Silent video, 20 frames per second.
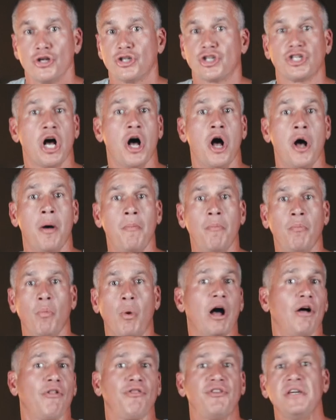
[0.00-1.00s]
Some
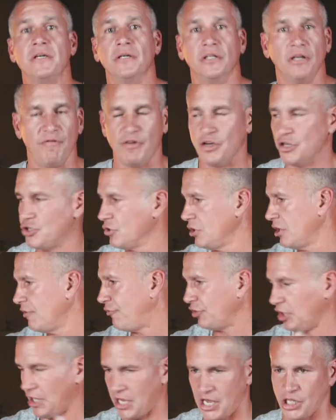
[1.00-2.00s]
wealthy individual, a
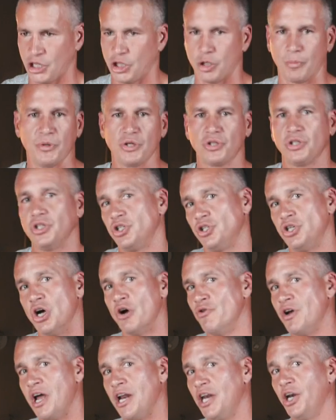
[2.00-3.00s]
philanthropist, has
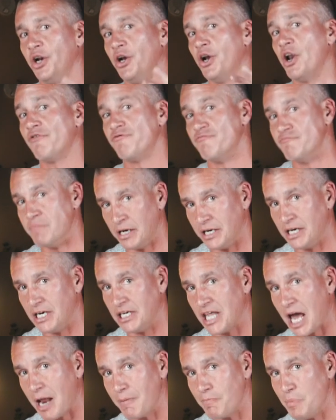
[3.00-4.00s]
donated enough money
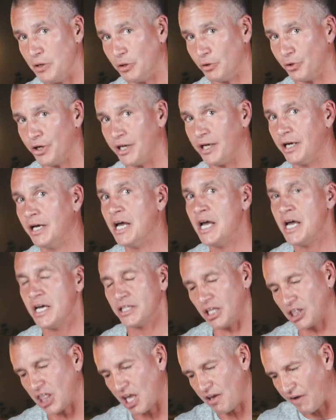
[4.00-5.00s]
to that building
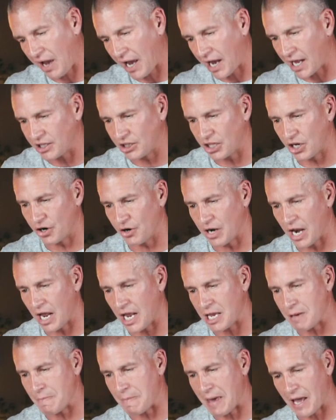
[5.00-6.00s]
that they've had their
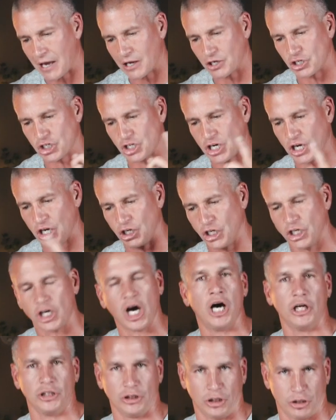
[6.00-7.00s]
name etched in
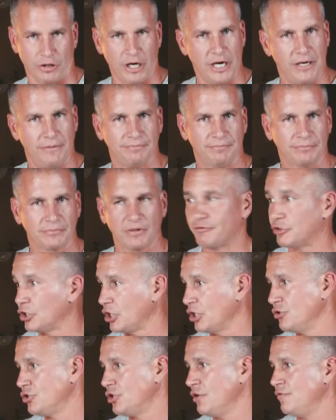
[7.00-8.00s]
concrete. For
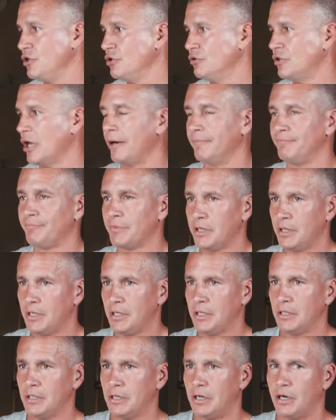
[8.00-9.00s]
those of you that
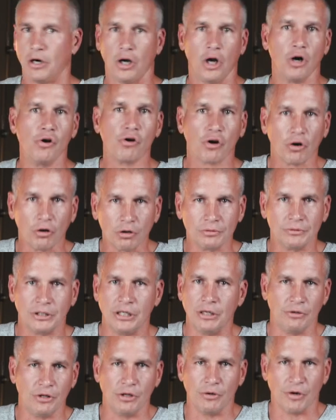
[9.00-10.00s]
are local,
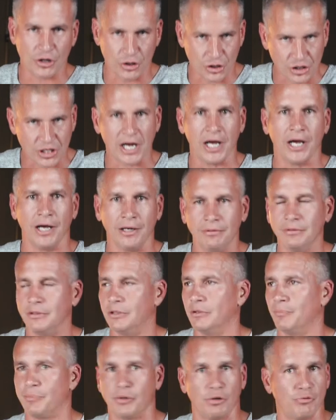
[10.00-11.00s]
you, you understand,
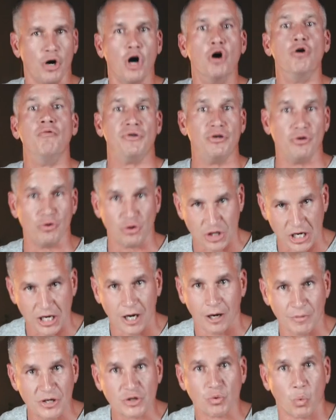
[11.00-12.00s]
the Perot
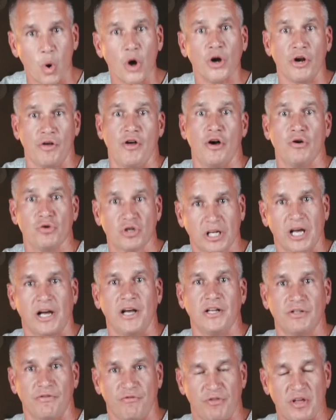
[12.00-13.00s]
Museum is one of those
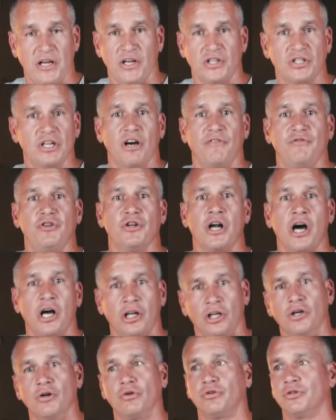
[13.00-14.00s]
kinds of things. Now, if you're
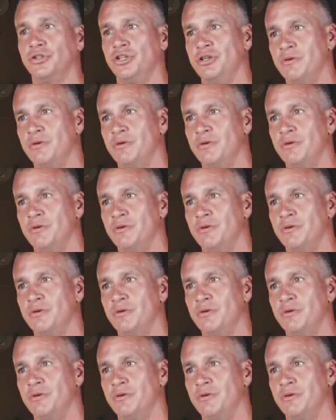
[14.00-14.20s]
not local,